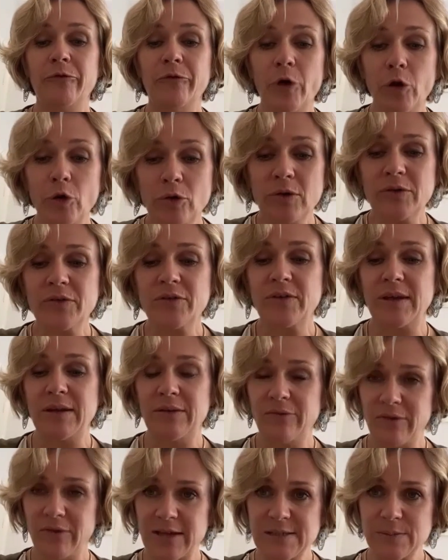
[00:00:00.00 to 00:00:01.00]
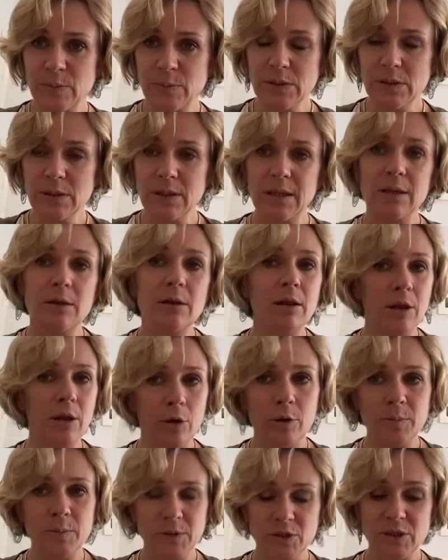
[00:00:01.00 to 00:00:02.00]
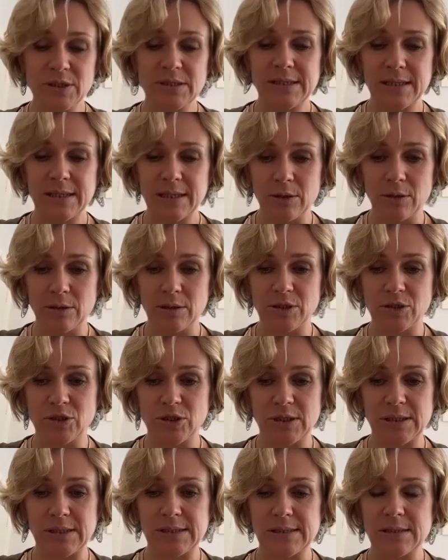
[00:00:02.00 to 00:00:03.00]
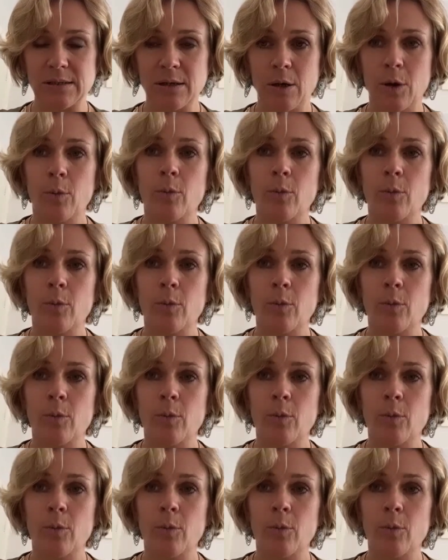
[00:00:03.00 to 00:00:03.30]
focus investment in low emission technologies,